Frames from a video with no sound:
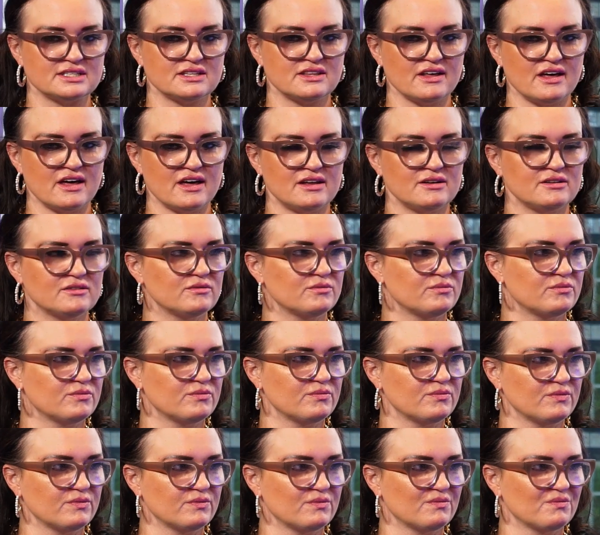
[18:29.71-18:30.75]
that
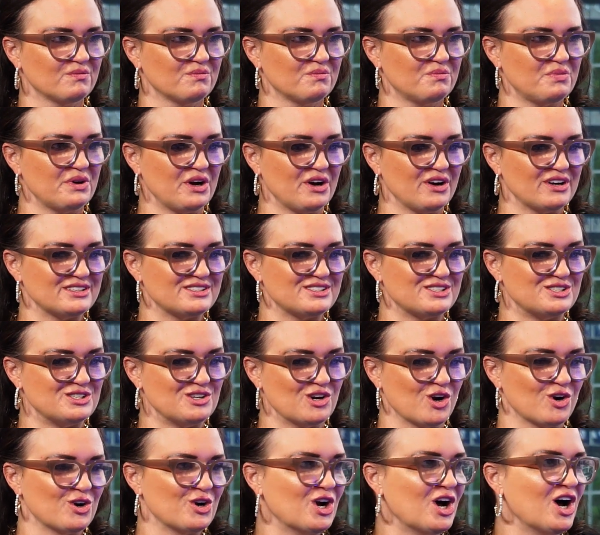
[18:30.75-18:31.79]
parents
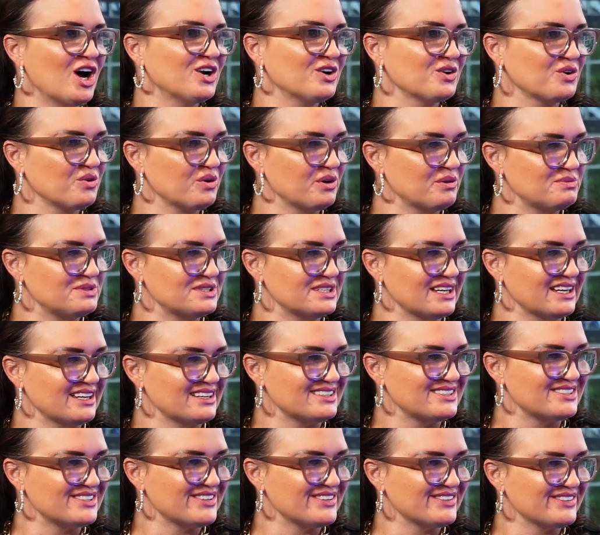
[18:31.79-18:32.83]
are not equipped to
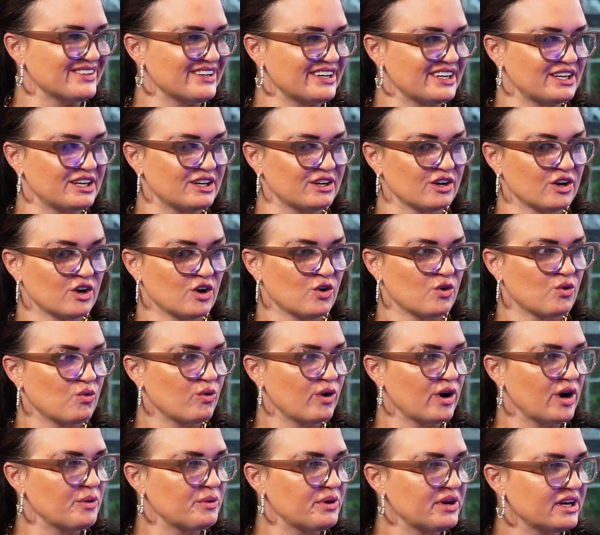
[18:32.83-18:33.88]
answer? Like,
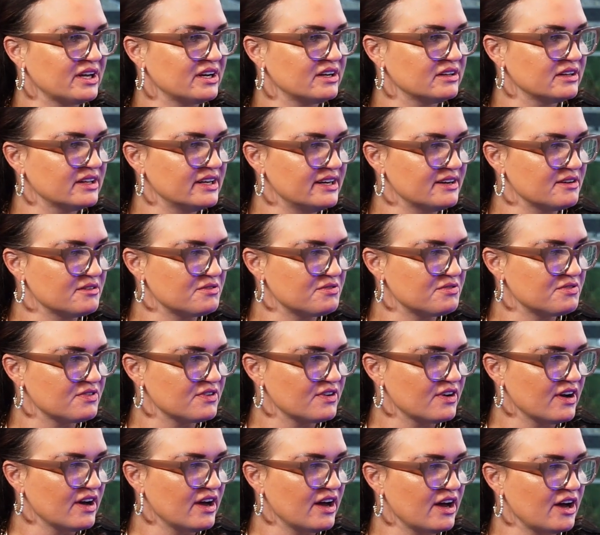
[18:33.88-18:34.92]
where are we going to live?
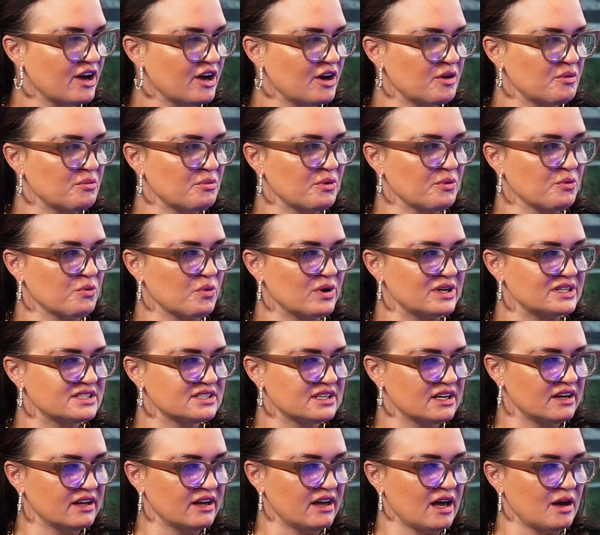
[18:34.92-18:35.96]
What's
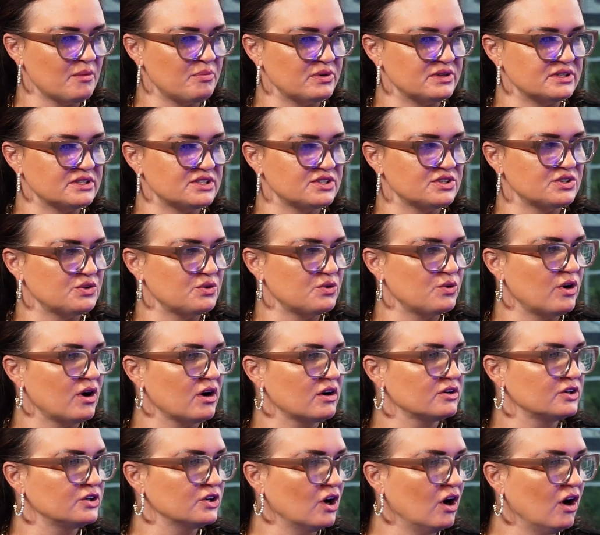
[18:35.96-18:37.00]
going to happen to
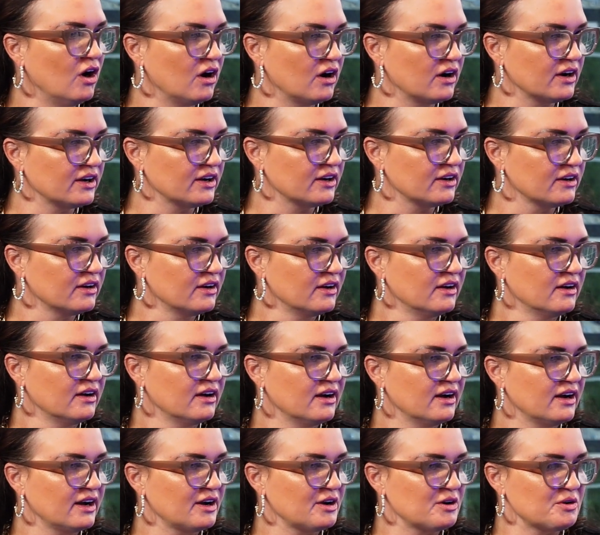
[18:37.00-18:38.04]
our dog?
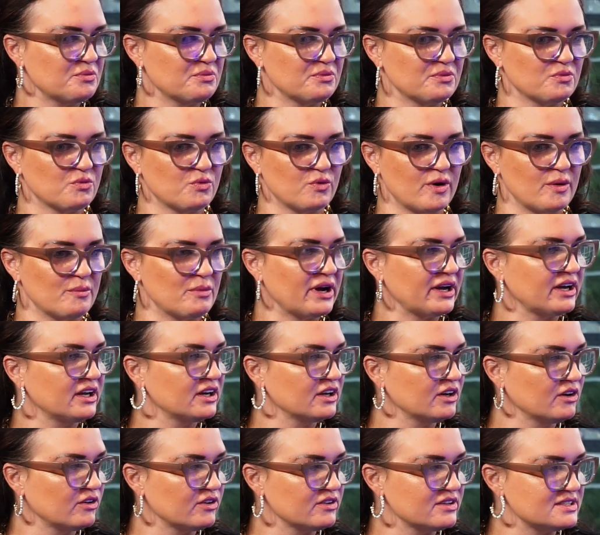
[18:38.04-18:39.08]
Am I going to
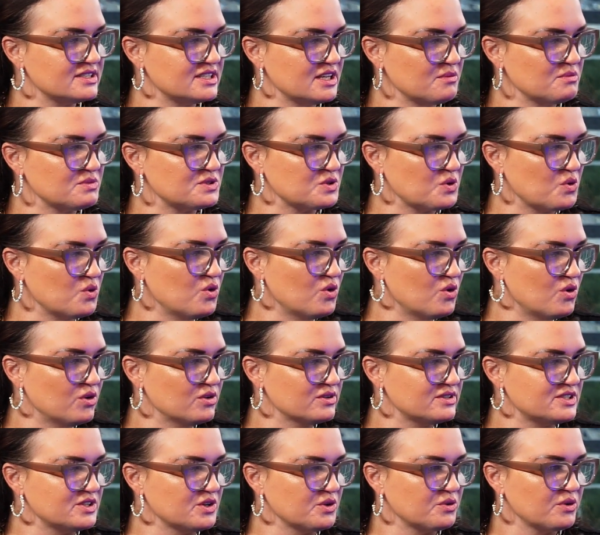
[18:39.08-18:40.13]
go to the same school?
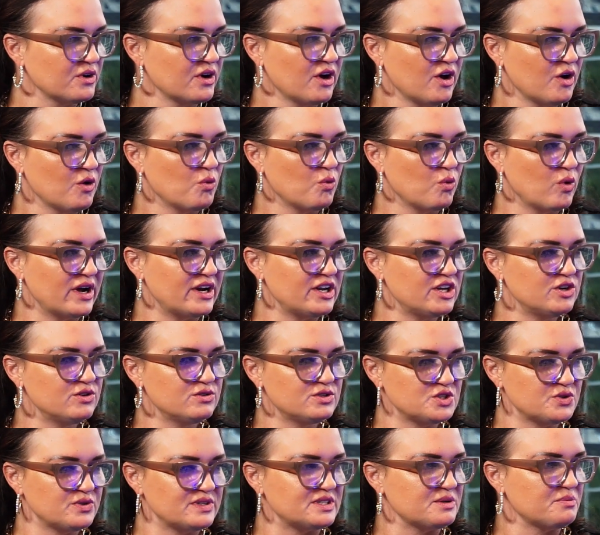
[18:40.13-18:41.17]
So what do you
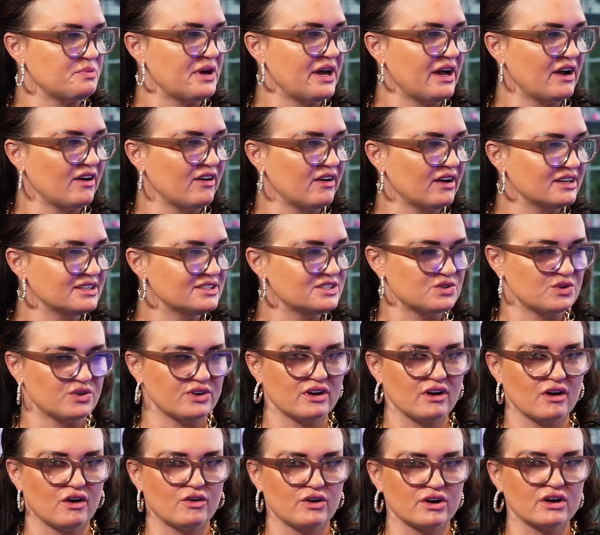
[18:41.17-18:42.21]
do as a parent
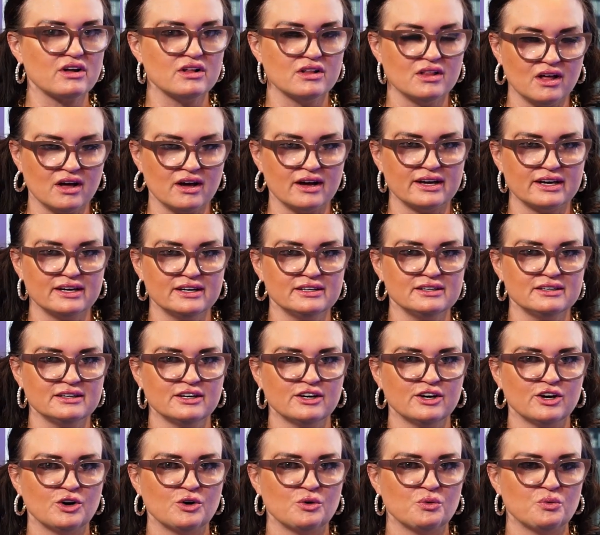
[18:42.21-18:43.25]
or a client
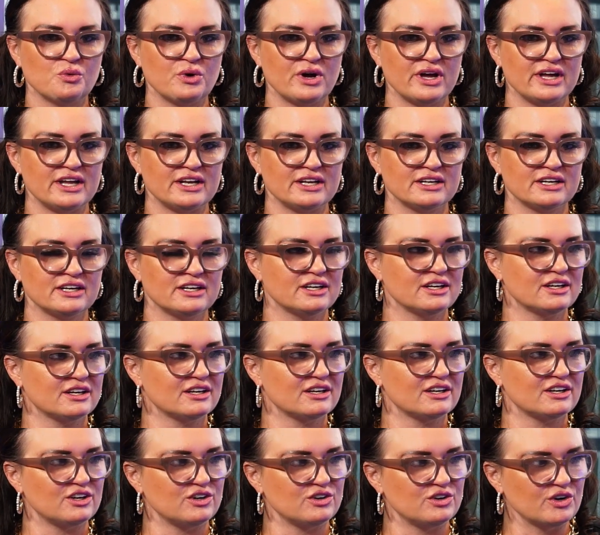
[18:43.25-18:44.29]
when
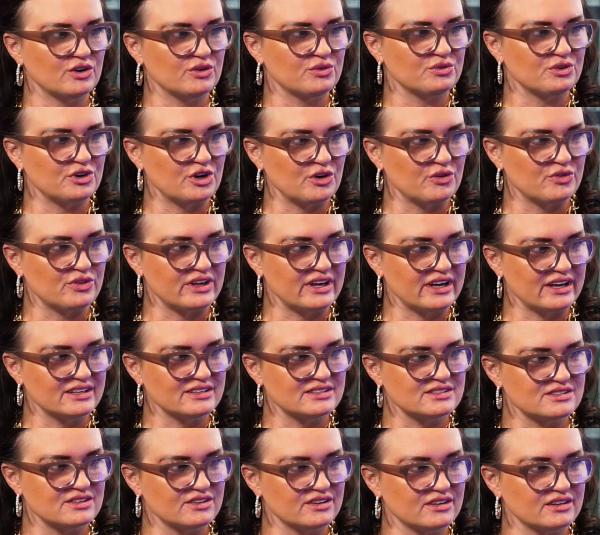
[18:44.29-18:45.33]
you don't know the
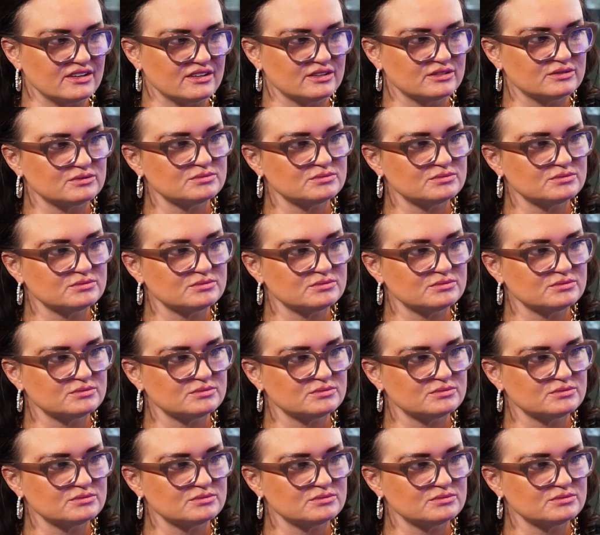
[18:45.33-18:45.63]
answer?